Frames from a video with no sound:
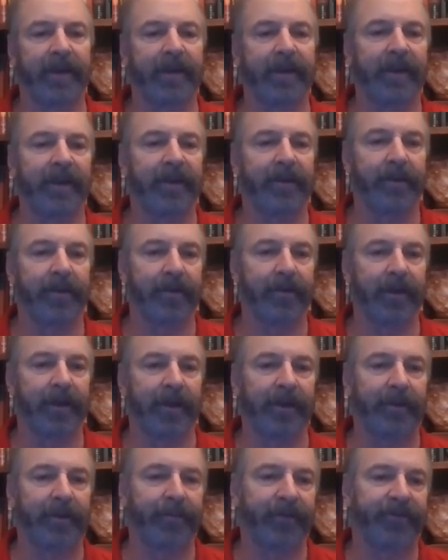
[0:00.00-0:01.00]
in
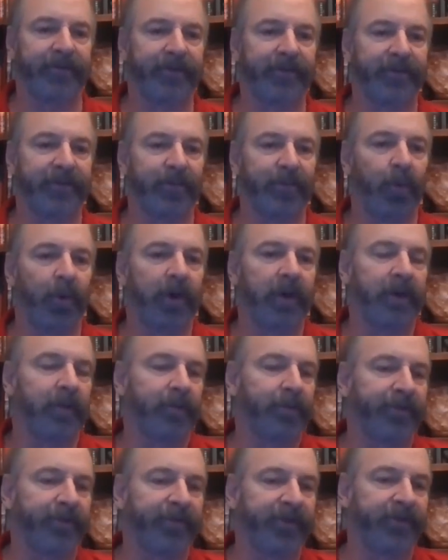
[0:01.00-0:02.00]
either position 1
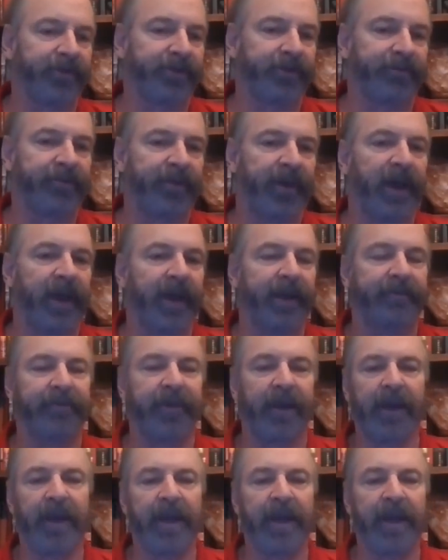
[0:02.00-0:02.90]
or position 5,